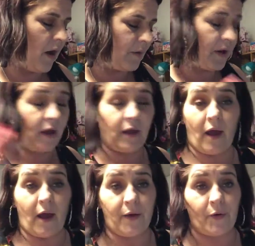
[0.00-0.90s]
Okay,
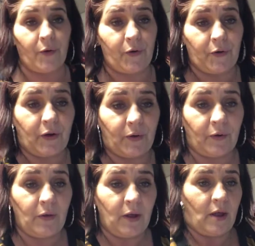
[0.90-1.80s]
I heard,
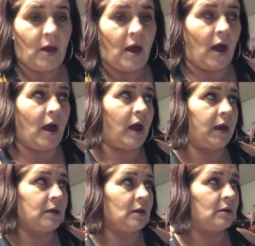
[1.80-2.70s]

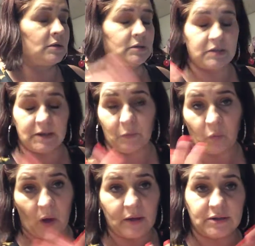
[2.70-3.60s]
I didn't
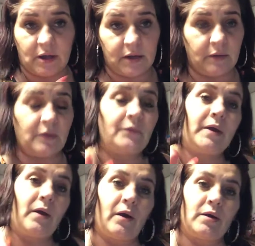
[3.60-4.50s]
watch any of the
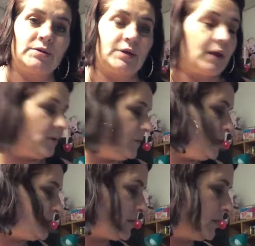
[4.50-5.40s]
VRs. I
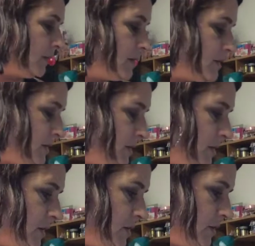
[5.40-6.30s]
always
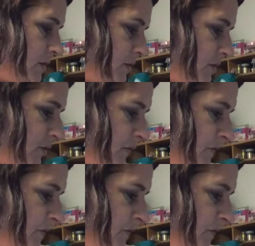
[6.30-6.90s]
listen to the